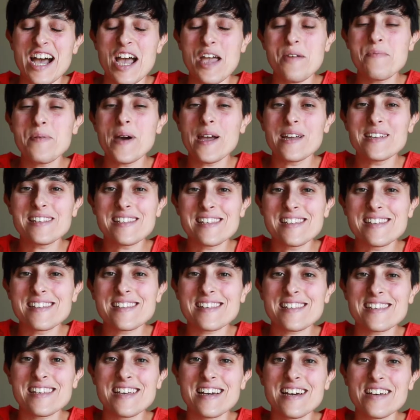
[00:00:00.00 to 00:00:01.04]
Hi
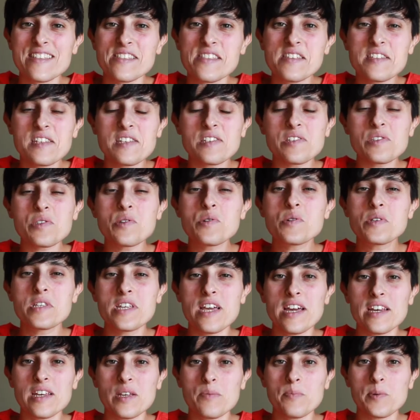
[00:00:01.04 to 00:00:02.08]
Pisces, this is Luke
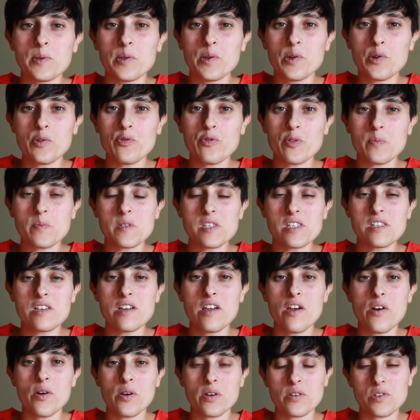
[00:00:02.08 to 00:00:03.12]
Danny Blue from
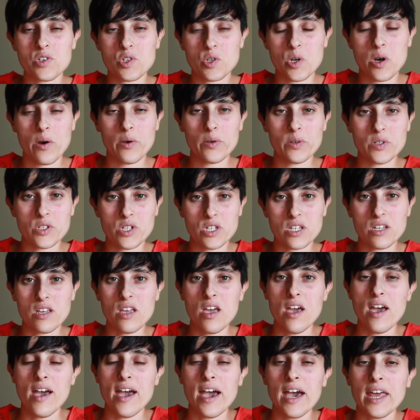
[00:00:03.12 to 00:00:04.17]
Seagoat Astrology,
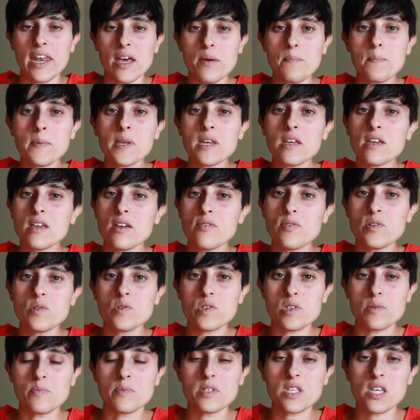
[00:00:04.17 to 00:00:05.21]
and I'm going to give you
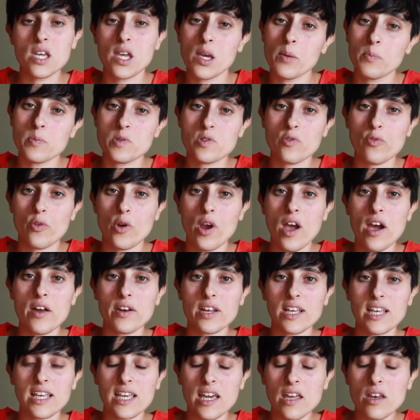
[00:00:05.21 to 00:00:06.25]
some tips for how
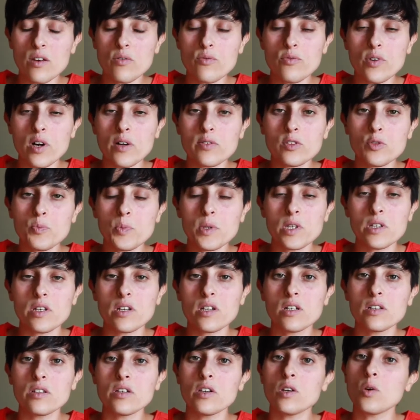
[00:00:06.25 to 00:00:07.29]
to get involved
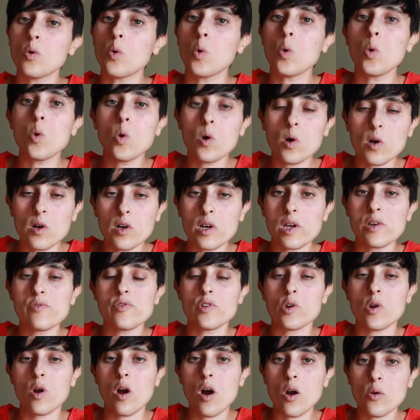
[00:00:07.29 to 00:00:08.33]
politically, or
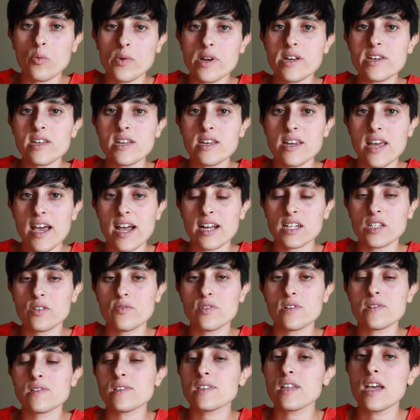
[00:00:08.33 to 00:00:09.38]
if you're already an
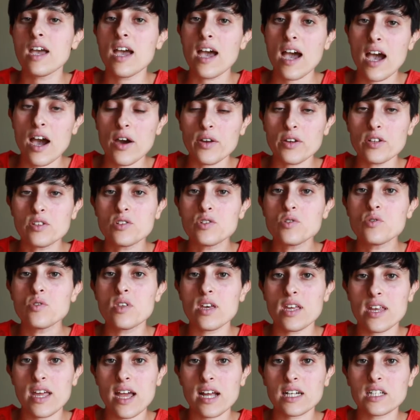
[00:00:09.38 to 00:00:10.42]
activist, how to do
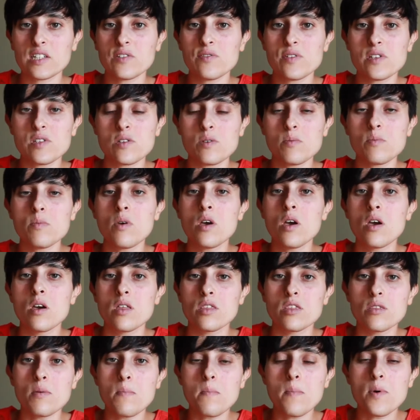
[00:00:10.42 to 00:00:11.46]
that activism
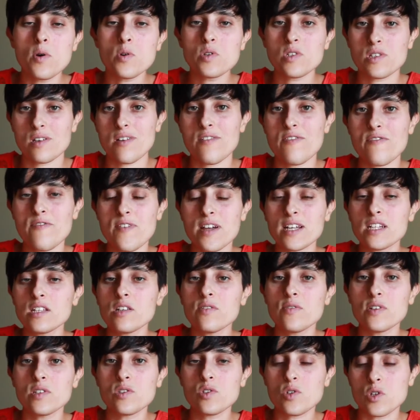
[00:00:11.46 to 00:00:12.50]
the most
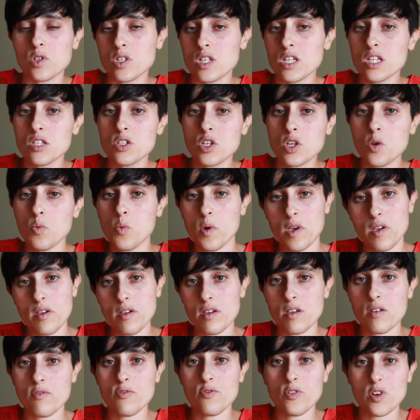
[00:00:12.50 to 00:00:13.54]
effective and strategic
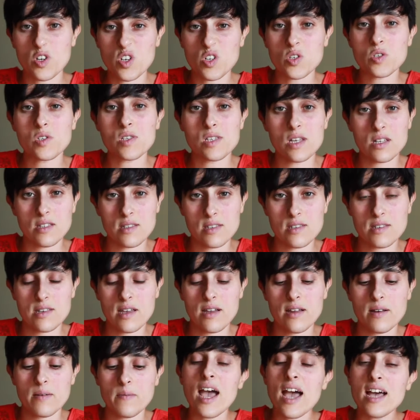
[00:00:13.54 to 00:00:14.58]
way for your sun
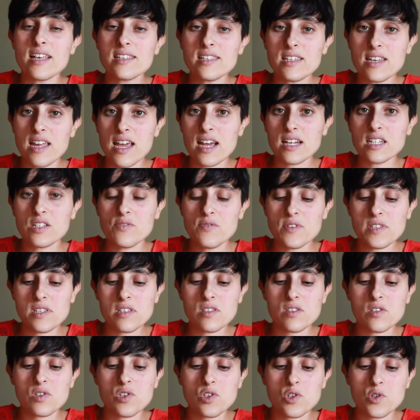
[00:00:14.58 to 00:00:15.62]
sign. As an activist
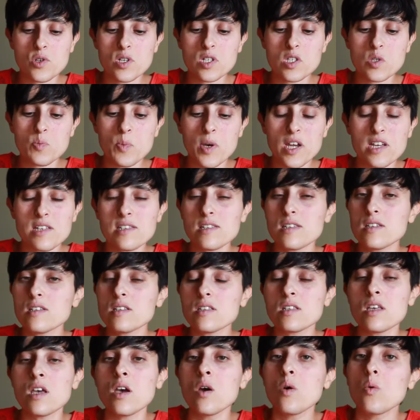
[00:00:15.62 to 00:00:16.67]
in the streets,
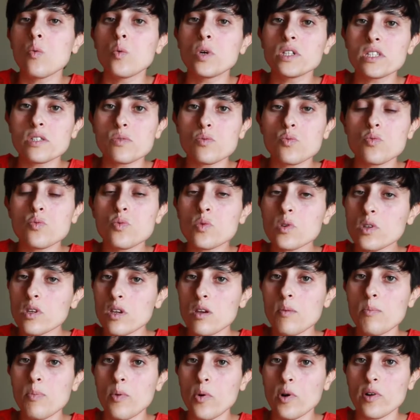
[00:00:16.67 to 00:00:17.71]
Pisces, what's
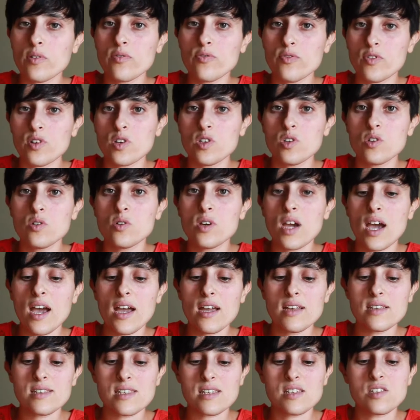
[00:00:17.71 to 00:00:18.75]
really important for you
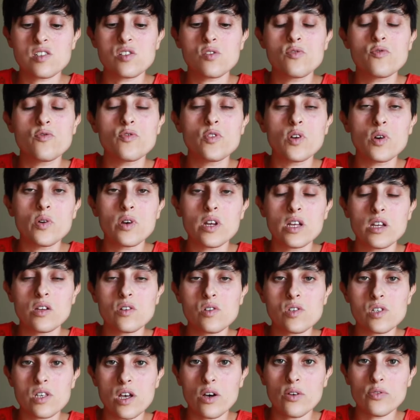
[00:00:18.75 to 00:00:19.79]
guys is devoting
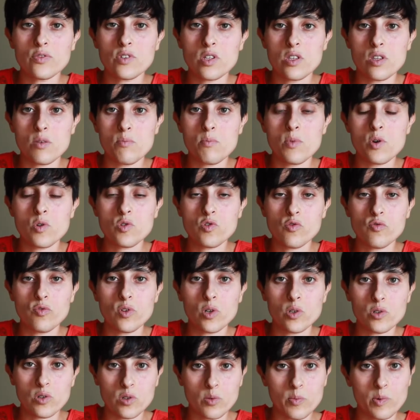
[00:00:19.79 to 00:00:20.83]
yourself to the most
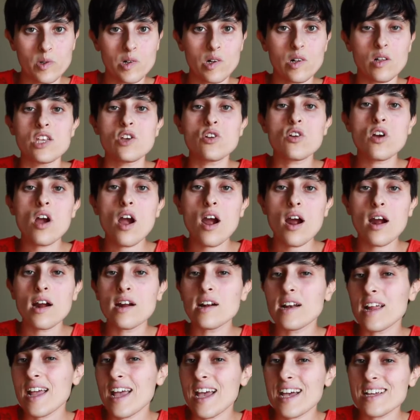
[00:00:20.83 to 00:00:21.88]
vulnerable. Your
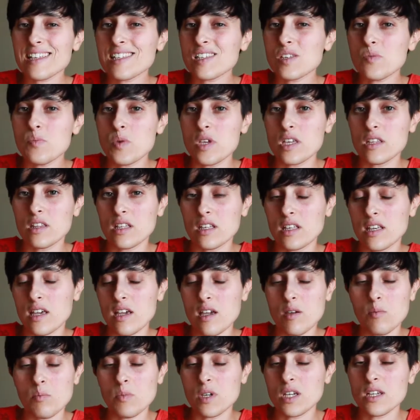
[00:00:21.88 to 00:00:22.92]
heart has to be in the
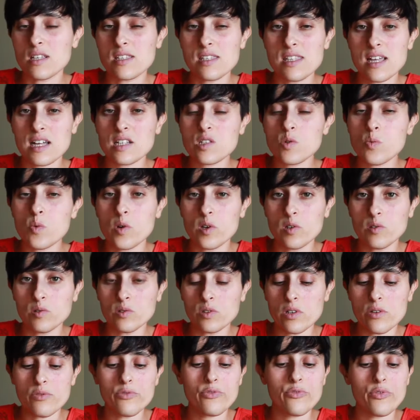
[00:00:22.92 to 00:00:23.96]
game because that's where you
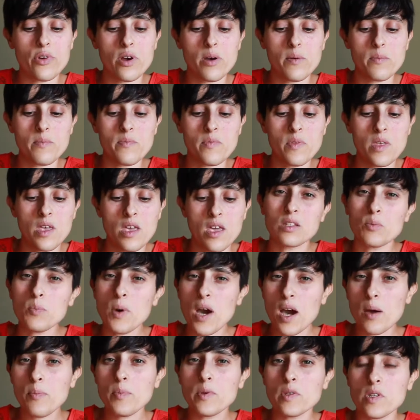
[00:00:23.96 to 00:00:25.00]
live from. The
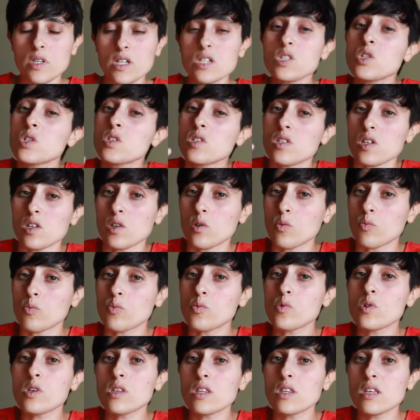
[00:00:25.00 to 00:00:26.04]
populations that you're
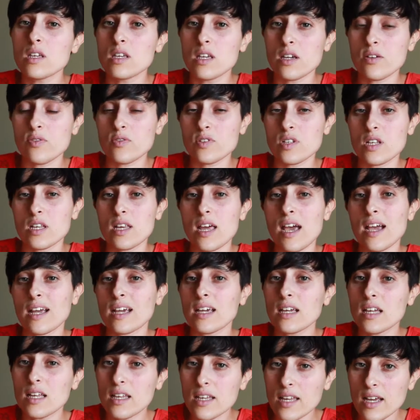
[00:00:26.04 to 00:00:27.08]
really gifted
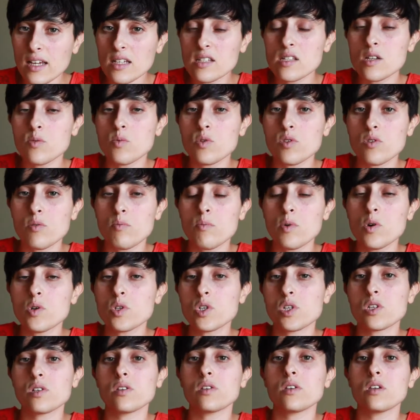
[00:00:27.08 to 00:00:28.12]
at connecting with
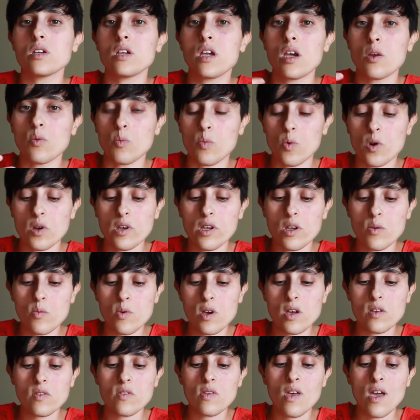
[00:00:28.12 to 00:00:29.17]
emotionally and working
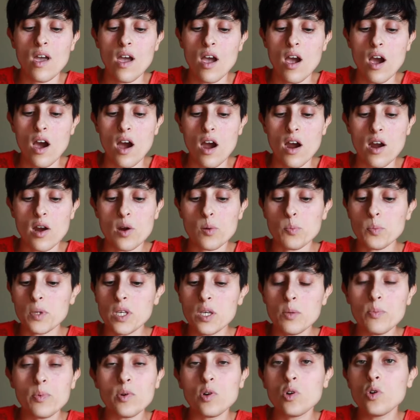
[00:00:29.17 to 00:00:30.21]
with are
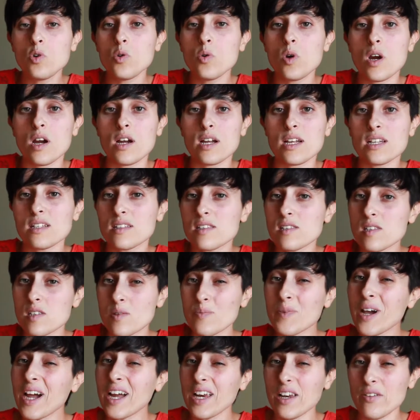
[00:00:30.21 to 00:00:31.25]
people who are in
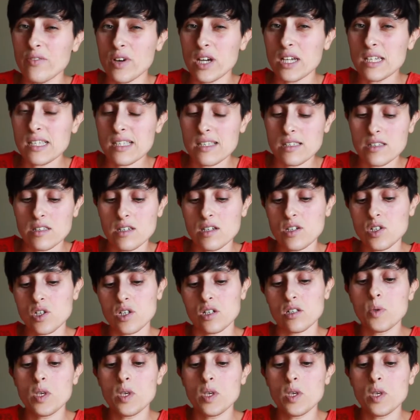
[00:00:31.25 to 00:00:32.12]
some kind of isolation.